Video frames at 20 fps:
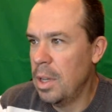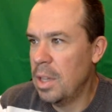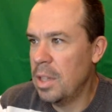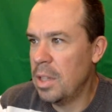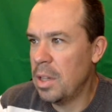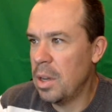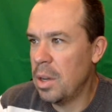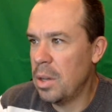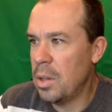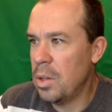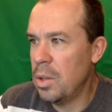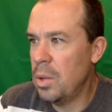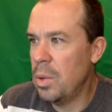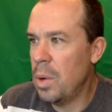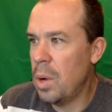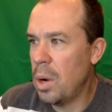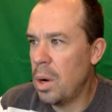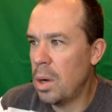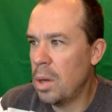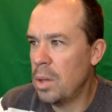Is it
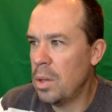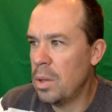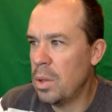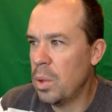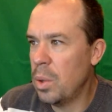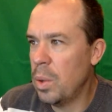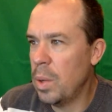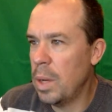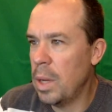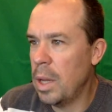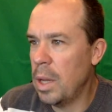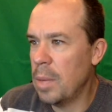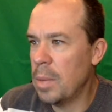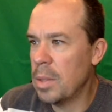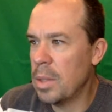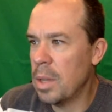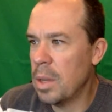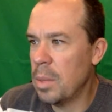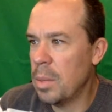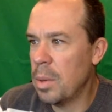too hard to quit
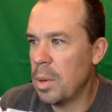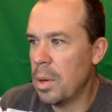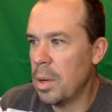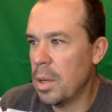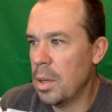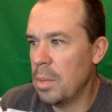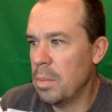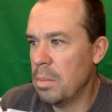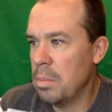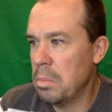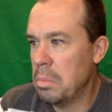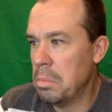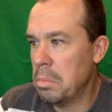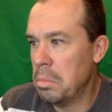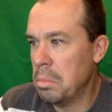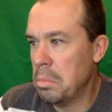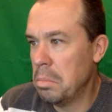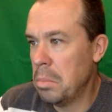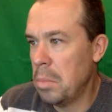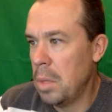Amazon Prime?
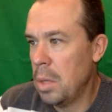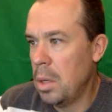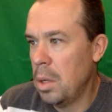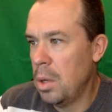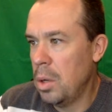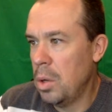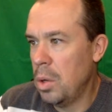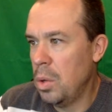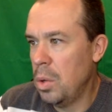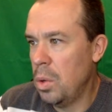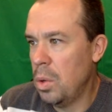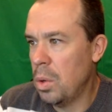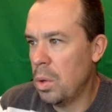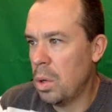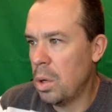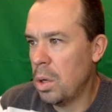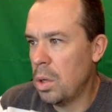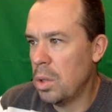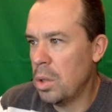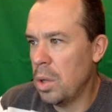New
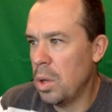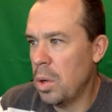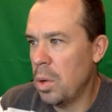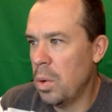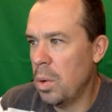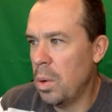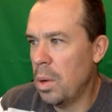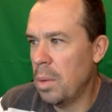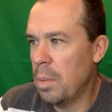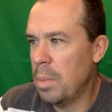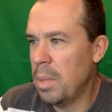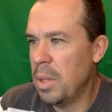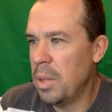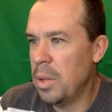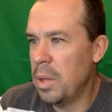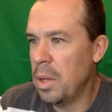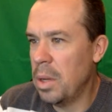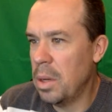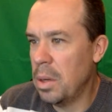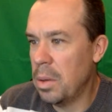Yorkers owe $1
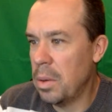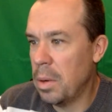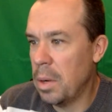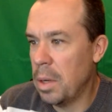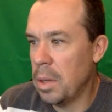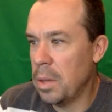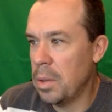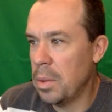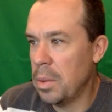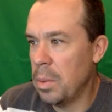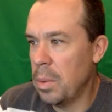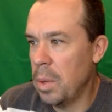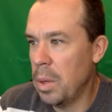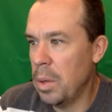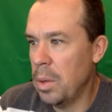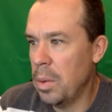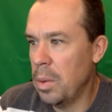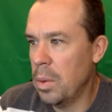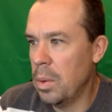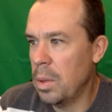billion in rent.
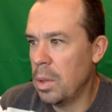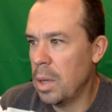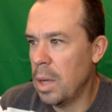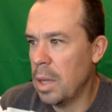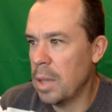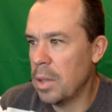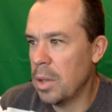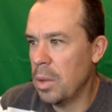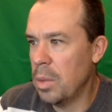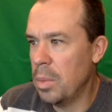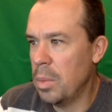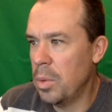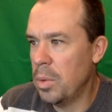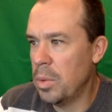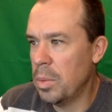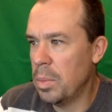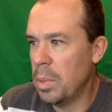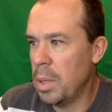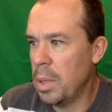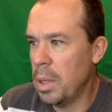Whoa. Costco
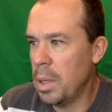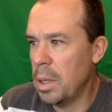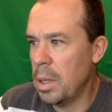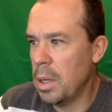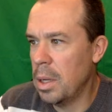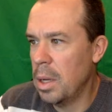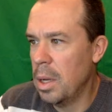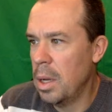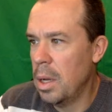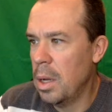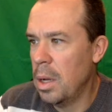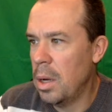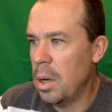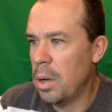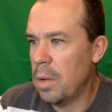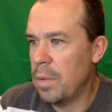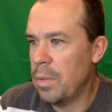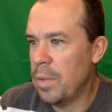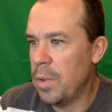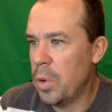pulls plug
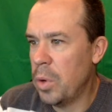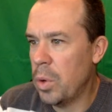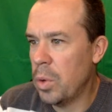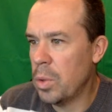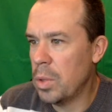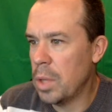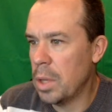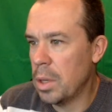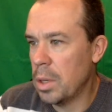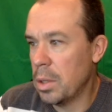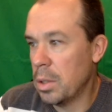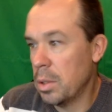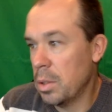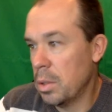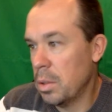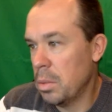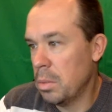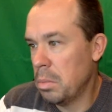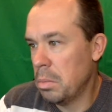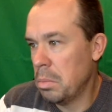on photo
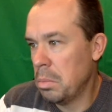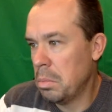centers.